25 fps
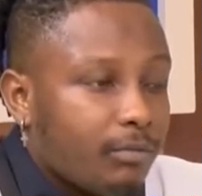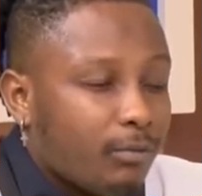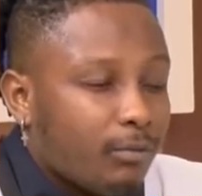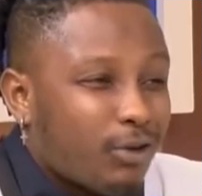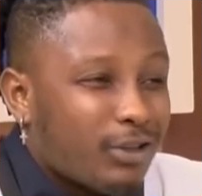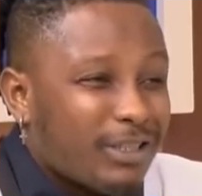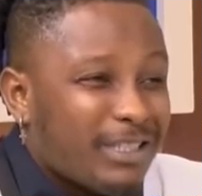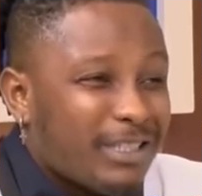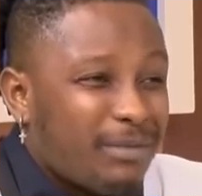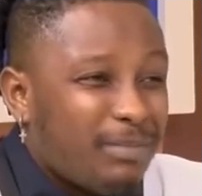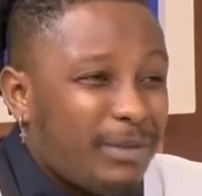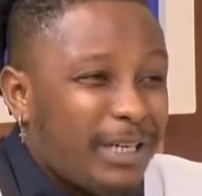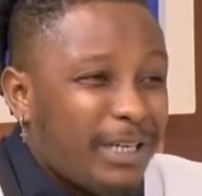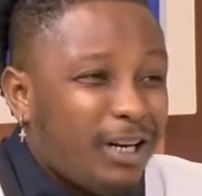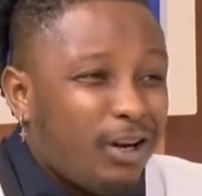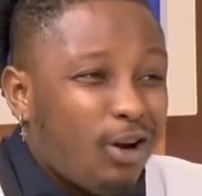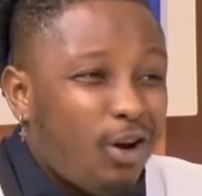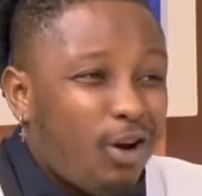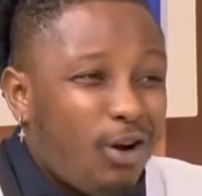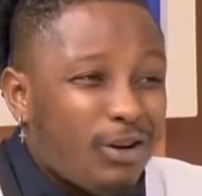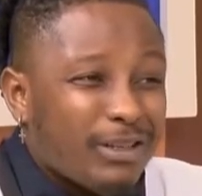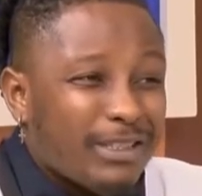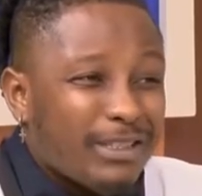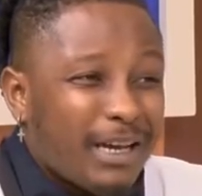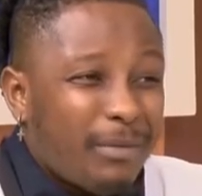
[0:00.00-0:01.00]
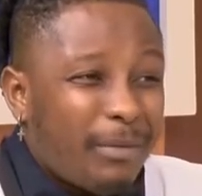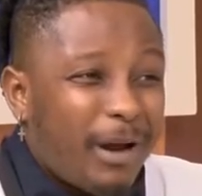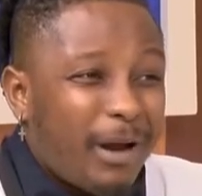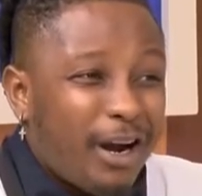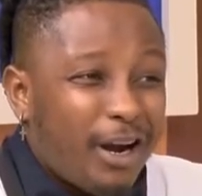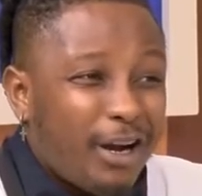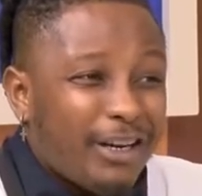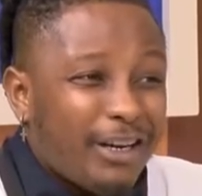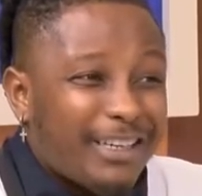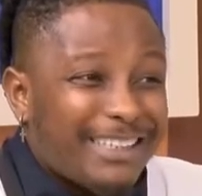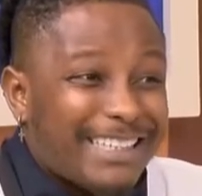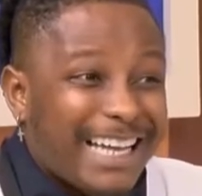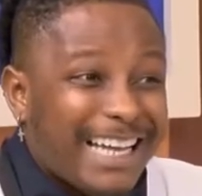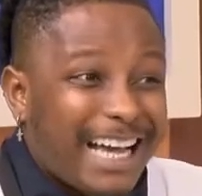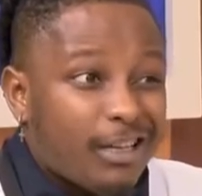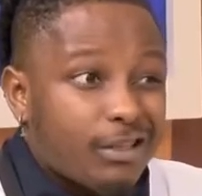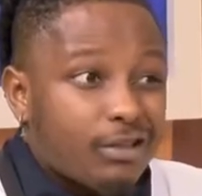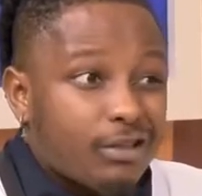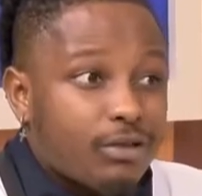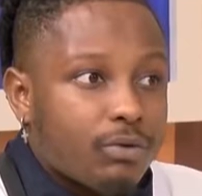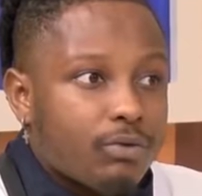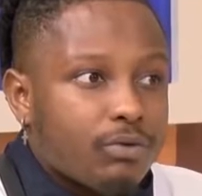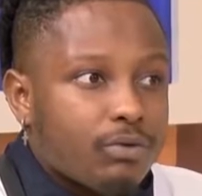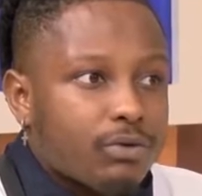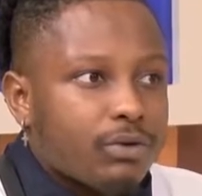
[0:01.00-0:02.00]
Because it's been a long time I heard
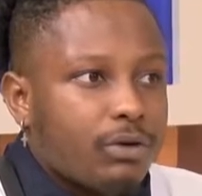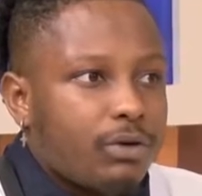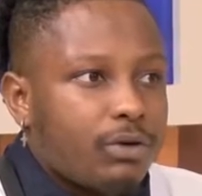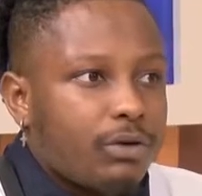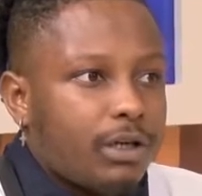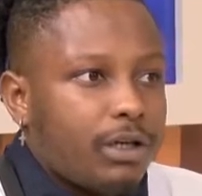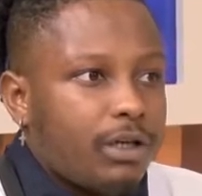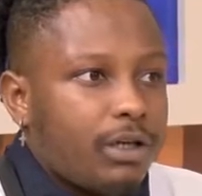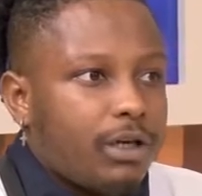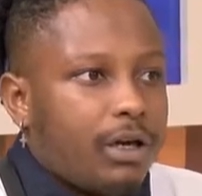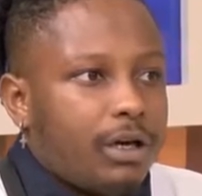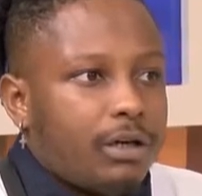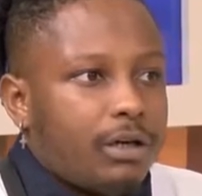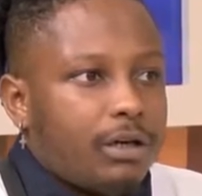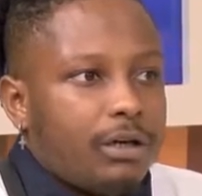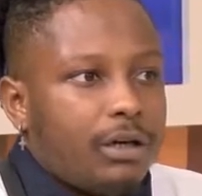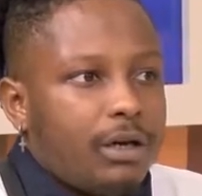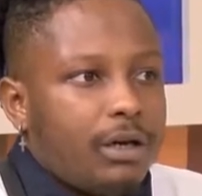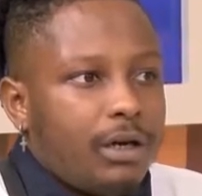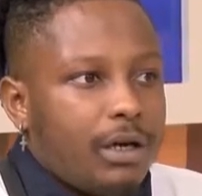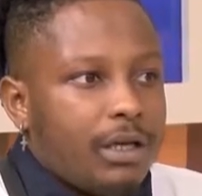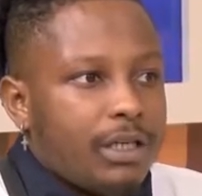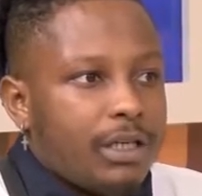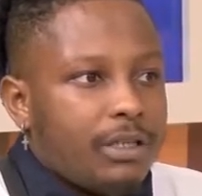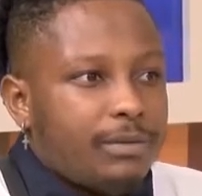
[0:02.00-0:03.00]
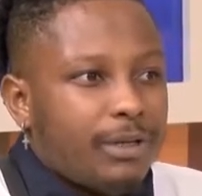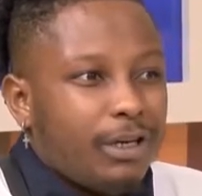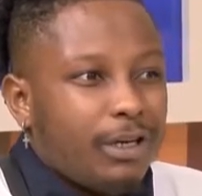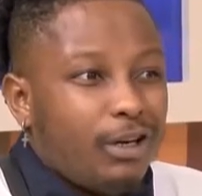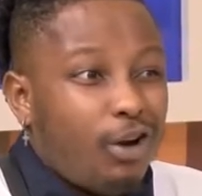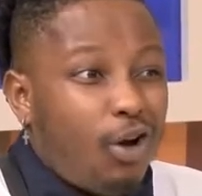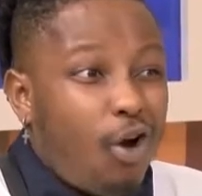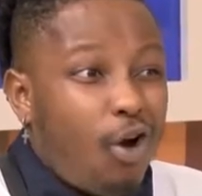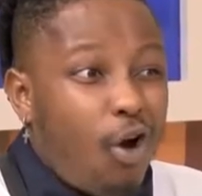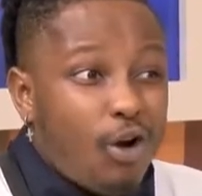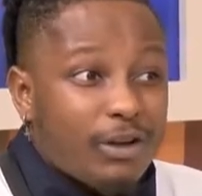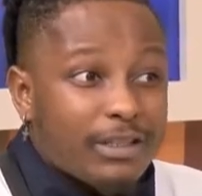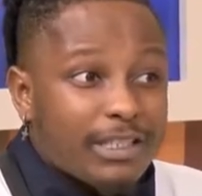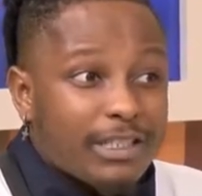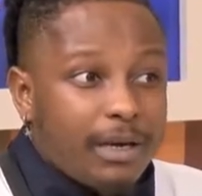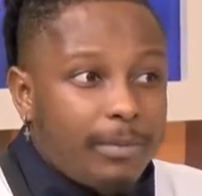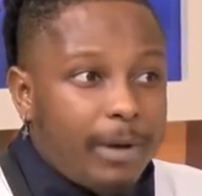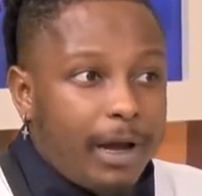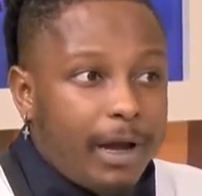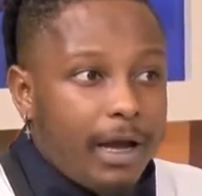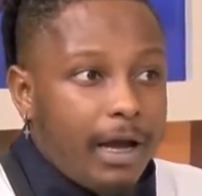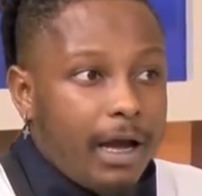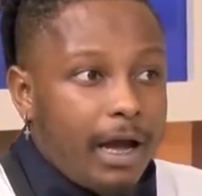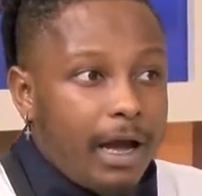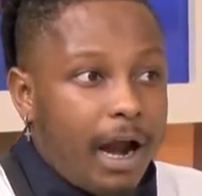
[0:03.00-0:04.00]
dancehall song in Ghana. It's been a long time
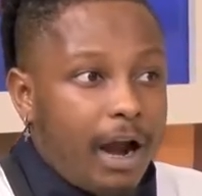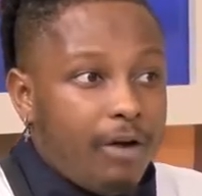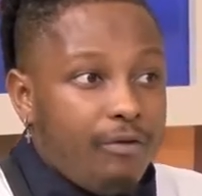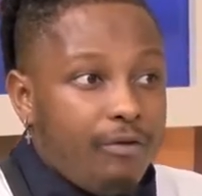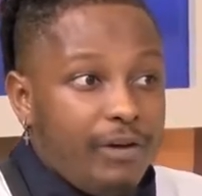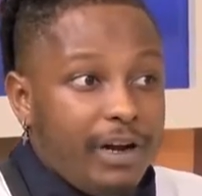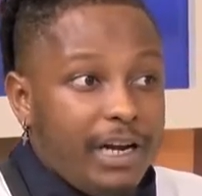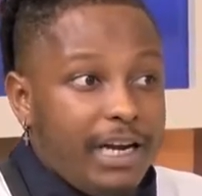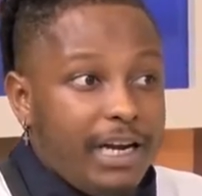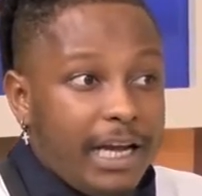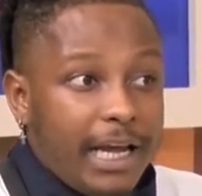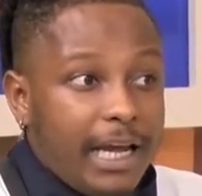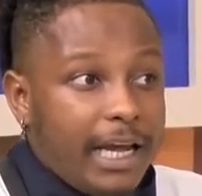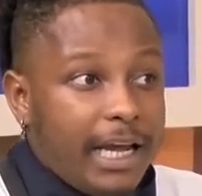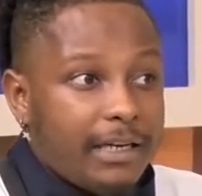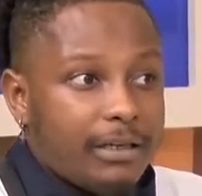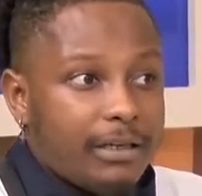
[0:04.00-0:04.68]
I really heard.